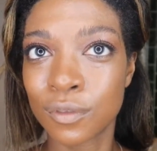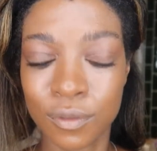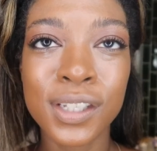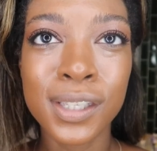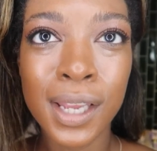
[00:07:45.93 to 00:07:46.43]

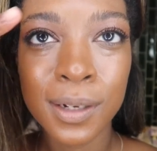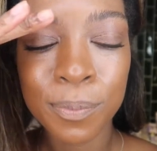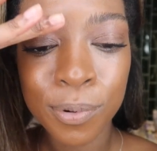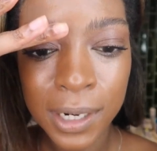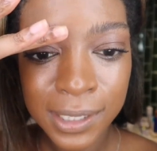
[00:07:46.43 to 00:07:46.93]
She
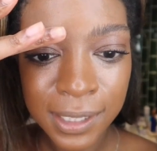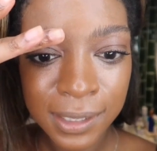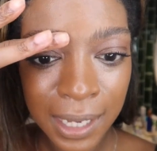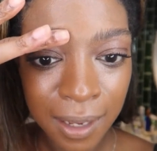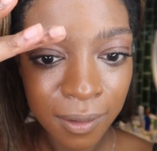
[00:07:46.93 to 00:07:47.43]
said, press
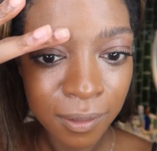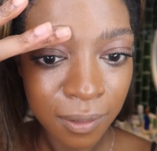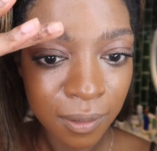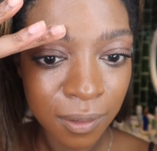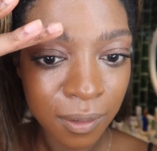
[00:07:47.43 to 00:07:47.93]
it
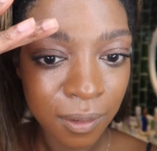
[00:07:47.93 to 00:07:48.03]
down